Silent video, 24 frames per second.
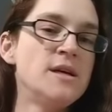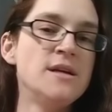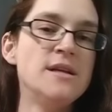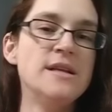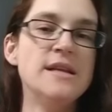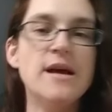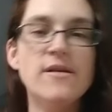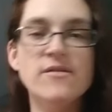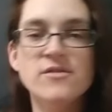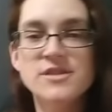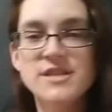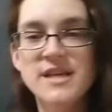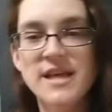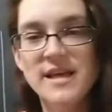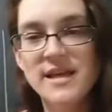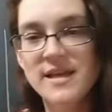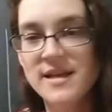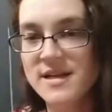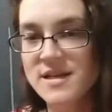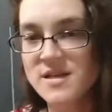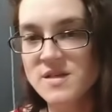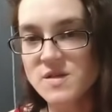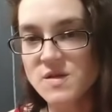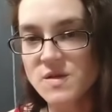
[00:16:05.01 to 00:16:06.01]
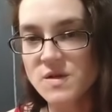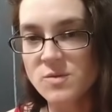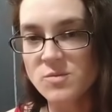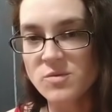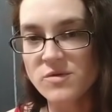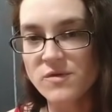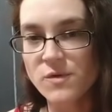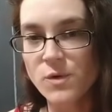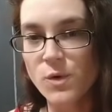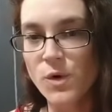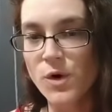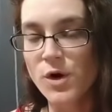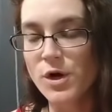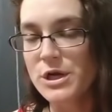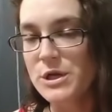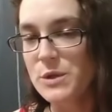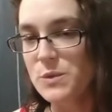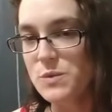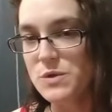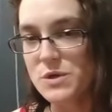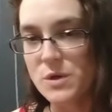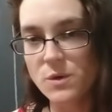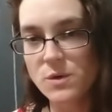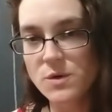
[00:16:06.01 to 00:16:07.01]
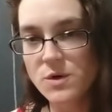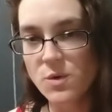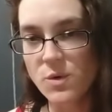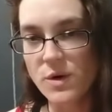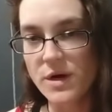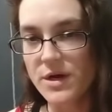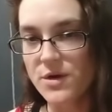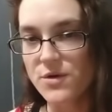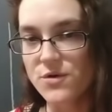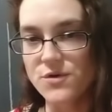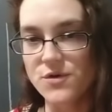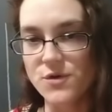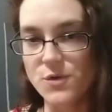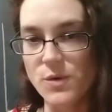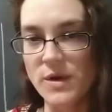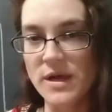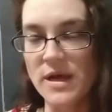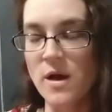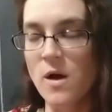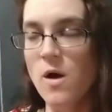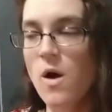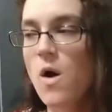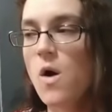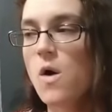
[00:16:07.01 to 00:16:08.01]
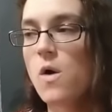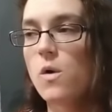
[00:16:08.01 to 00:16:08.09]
never taken insulin before, you don't know what you're doing,